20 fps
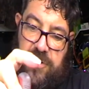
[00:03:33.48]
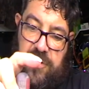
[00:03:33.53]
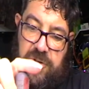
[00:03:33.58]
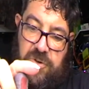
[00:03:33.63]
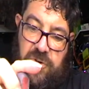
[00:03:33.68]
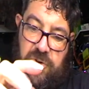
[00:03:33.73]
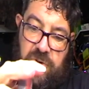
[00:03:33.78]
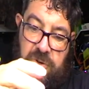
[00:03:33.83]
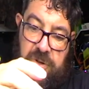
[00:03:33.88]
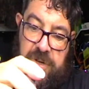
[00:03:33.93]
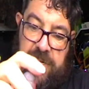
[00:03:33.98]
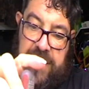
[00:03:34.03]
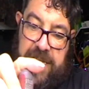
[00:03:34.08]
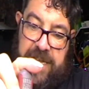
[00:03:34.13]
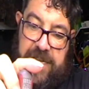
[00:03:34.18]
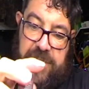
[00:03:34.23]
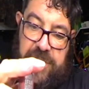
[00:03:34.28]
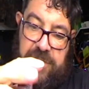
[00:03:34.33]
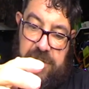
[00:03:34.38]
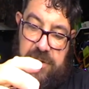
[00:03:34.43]
or
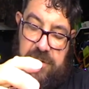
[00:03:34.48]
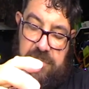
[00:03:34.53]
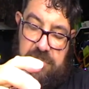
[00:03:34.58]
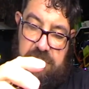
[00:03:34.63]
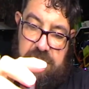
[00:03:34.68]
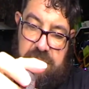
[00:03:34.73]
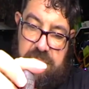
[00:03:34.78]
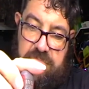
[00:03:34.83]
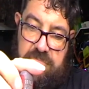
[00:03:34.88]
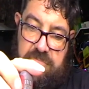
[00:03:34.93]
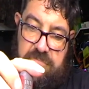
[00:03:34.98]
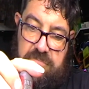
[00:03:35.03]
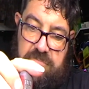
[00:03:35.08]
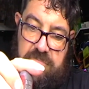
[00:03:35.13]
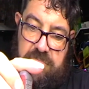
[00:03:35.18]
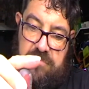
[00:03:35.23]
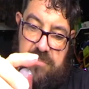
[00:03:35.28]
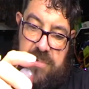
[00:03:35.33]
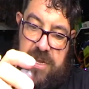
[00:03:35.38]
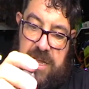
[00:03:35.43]
let's
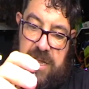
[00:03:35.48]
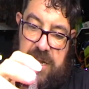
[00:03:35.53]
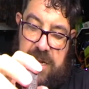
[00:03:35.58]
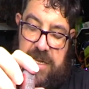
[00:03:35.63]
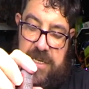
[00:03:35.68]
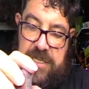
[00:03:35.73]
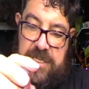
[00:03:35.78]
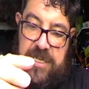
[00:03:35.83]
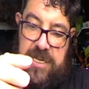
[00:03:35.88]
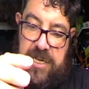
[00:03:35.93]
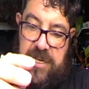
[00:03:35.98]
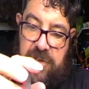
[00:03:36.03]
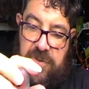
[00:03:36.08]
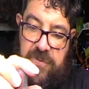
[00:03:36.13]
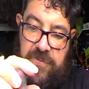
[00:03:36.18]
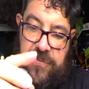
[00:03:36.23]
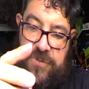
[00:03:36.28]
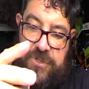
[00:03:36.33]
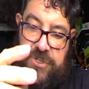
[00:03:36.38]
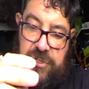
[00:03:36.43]
Yeah, let's take
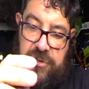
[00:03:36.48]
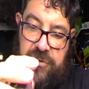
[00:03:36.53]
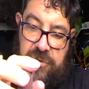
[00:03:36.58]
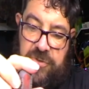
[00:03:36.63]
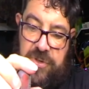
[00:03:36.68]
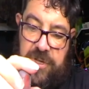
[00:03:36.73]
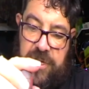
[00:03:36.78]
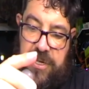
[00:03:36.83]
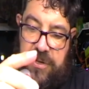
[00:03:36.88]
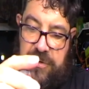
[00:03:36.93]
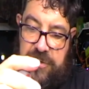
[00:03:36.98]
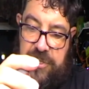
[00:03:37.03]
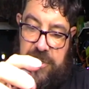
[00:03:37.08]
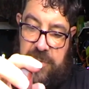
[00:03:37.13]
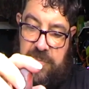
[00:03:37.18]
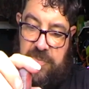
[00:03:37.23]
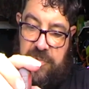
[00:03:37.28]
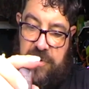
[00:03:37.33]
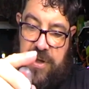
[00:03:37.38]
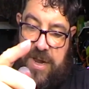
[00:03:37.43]
off the screw that goes to
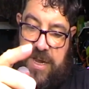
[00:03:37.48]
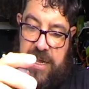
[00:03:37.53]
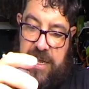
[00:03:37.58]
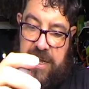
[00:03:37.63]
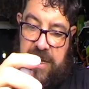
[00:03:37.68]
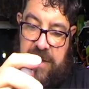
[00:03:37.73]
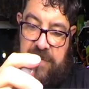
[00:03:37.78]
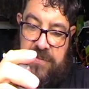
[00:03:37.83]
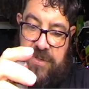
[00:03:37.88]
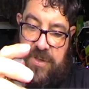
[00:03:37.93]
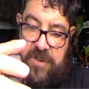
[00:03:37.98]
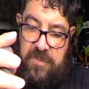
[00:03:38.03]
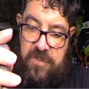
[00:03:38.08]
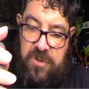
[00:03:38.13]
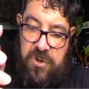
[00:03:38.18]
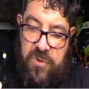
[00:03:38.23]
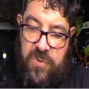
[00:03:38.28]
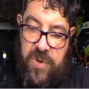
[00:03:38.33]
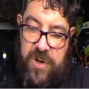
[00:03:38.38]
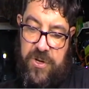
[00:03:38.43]
the bracket, even though I'm
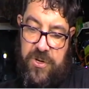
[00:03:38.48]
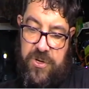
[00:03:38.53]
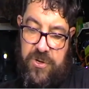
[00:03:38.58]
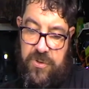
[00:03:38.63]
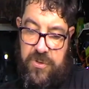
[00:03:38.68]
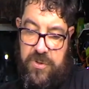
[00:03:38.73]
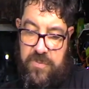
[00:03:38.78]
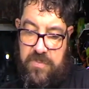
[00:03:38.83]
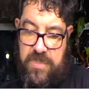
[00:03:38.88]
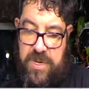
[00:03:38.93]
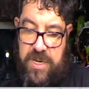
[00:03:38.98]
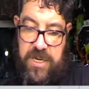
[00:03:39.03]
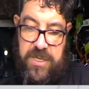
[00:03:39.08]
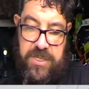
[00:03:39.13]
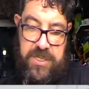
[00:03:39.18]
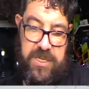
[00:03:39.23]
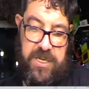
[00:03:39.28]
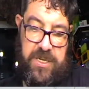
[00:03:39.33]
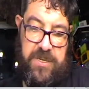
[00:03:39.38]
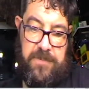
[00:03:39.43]
going to undo the
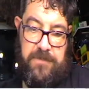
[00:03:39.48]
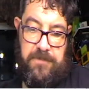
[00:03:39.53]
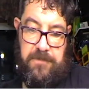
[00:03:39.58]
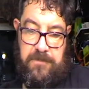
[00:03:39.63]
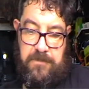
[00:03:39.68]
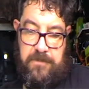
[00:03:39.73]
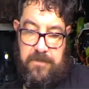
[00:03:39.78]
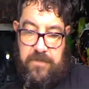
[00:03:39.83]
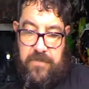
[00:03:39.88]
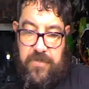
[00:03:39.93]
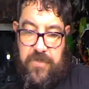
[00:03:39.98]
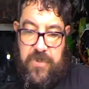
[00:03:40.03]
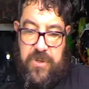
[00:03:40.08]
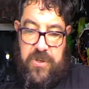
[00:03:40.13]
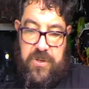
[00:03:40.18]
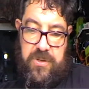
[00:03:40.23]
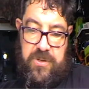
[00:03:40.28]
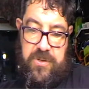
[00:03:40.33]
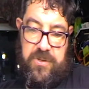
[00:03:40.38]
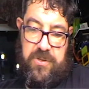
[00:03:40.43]
meter
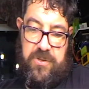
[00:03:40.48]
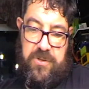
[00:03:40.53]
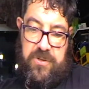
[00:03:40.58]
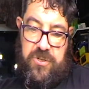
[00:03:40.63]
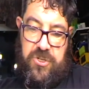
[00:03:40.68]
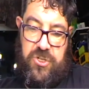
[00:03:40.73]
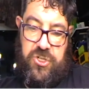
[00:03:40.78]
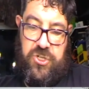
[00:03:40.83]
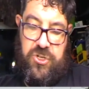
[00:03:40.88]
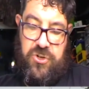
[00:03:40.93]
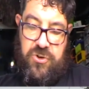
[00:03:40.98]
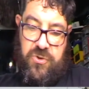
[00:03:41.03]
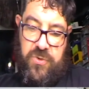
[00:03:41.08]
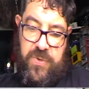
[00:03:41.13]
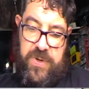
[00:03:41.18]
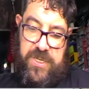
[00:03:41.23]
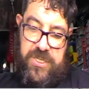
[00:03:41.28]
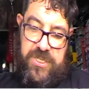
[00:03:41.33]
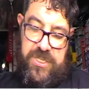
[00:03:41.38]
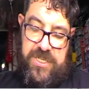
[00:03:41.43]

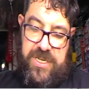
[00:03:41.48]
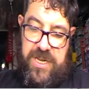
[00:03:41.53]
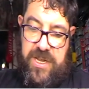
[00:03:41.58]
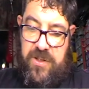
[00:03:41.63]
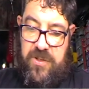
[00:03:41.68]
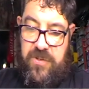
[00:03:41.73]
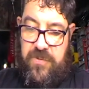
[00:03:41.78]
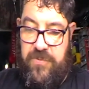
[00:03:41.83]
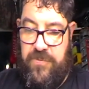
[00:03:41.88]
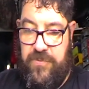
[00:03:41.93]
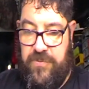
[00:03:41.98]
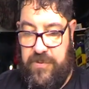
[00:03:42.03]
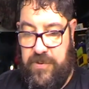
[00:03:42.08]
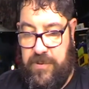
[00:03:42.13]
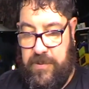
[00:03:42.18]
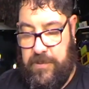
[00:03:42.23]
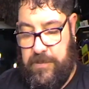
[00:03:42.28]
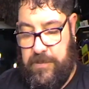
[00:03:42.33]
screw itself.